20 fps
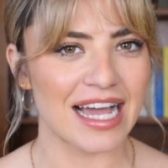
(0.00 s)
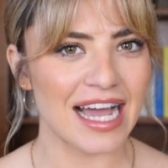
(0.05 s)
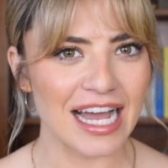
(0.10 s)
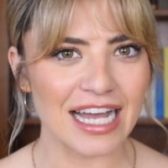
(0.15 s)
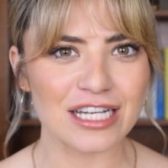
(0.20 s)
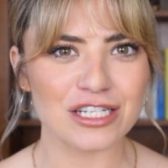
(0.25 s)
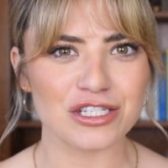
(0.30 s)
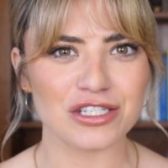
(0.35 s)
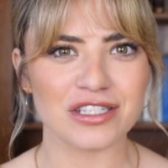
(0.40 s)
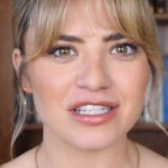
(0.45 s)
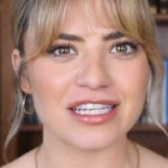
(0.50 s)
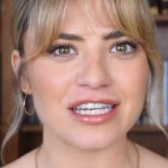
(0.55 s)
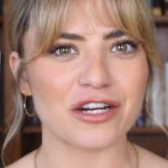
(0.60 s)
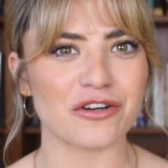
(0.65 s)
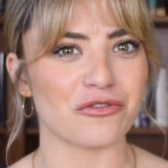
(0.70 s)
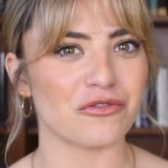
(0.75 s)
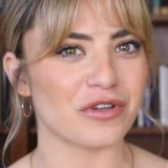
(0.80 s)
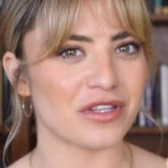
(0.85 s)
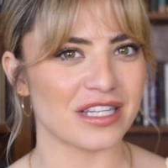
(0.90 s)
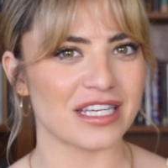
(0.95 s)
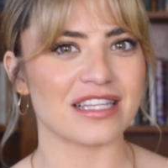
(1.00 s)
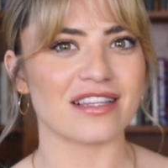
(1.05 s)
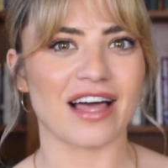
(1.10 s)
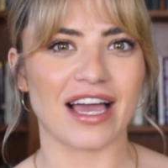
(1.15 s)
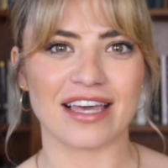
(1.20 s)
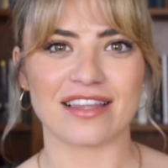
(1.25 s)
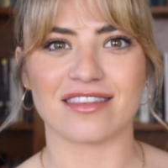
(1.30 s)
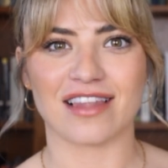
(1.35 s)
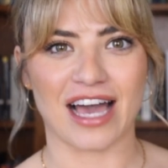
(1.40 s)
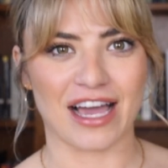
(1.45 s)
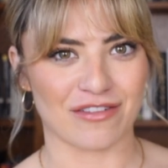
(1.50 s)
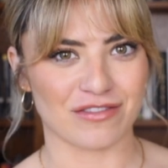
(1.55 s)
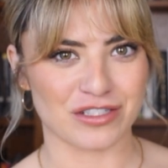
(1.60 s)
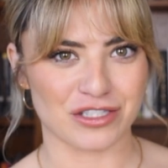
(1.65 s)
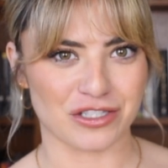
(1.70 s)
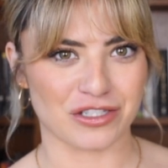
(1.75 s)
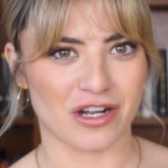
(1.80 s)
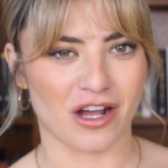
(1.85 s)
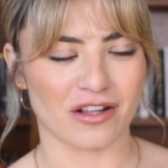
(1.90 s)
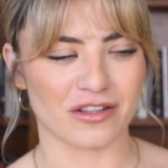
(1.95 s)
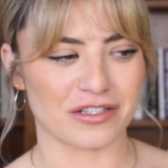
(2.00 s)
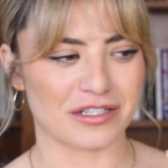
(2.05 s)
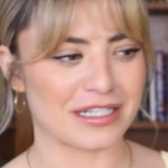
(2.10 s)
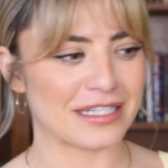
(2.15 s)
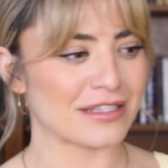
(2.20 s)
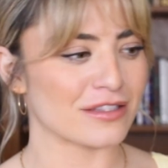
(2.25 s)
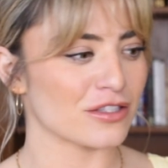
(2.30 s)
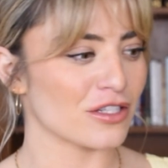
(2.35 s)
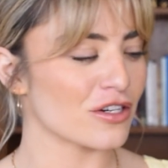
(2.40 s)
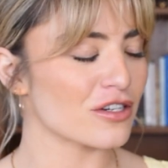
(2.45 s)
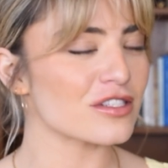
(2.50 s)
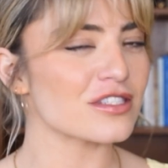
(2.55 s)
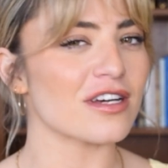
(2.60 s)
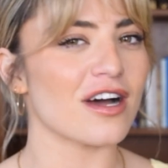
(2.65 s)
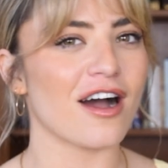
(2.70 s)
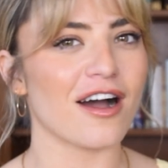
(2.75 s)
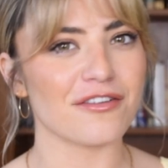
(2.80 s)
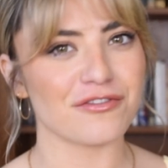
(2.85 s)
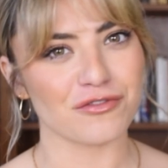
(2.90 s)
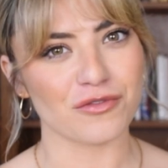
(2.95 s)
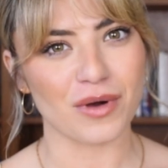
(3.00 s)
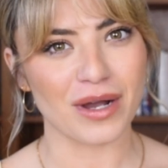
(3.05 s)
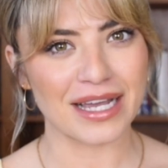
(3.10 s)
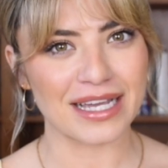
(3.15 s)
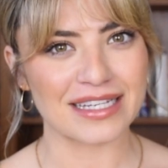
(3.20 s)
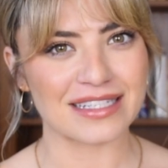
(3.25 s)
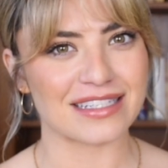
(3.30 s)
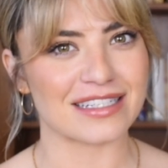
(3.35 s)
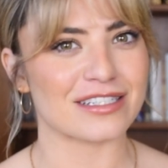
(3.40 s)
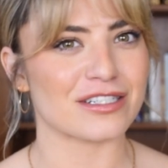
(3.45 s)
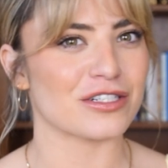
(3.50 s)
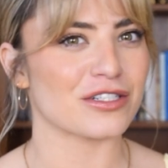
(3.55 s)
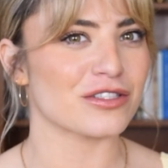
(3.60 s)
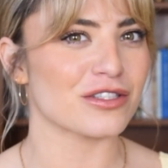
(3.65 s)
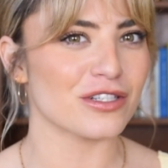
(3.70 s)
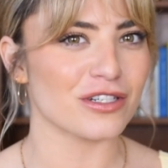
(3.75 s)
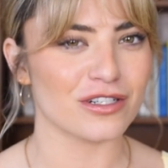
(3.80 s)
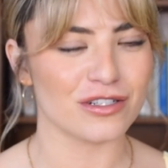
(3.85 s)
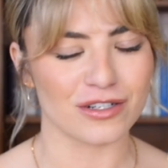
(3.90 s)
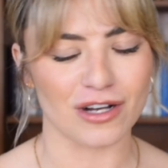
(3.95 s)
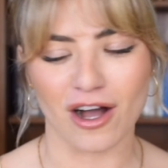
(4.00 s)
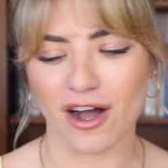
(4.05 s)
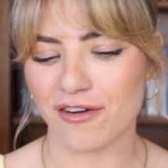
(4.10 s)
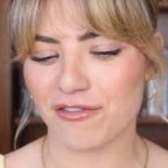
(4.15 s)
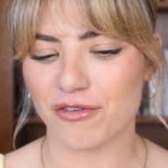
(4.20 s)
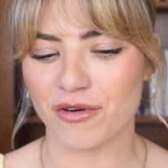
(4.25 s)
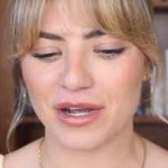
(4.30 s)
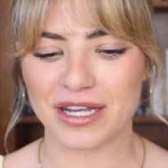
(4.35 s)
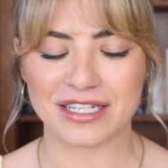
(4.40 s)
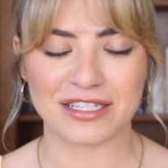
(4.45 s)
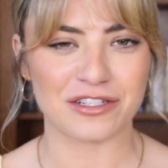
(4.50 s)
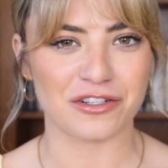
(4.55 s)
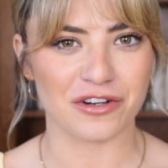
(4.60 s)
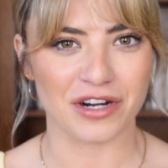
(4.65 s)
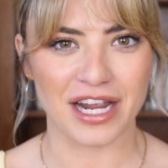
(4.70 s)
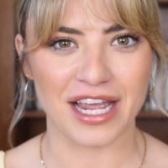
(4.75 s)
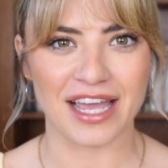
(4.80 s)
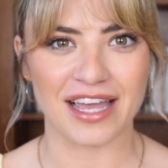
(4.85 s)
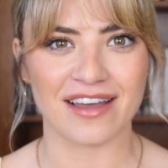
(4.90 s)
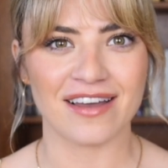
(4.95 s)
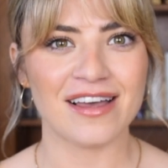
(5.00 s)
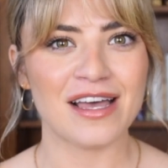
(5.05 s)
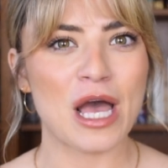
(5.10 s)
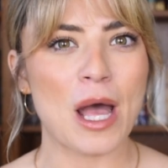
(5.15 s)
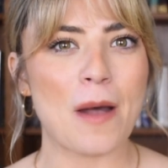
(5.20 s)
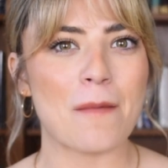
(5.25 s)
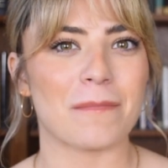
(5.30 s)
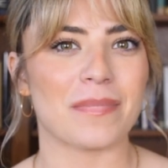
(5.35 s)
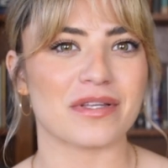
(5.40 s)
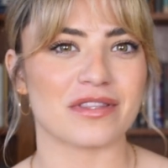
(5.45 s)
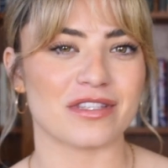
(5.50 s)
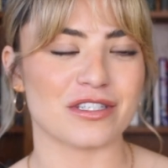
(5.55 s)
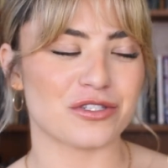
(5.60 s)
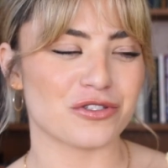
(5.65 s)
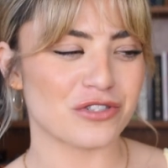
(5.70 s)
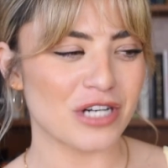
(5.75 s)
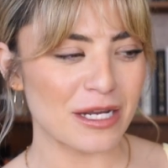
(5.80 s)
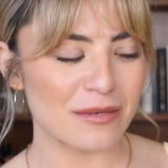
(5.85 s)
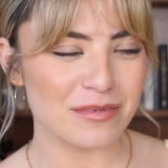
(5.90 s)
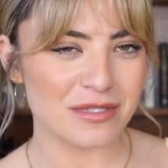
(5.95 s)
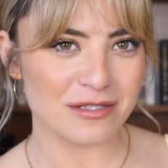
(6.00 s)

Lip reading: actually a really light lavender color. It looks off-white, it could look off-white and gray, but the stripes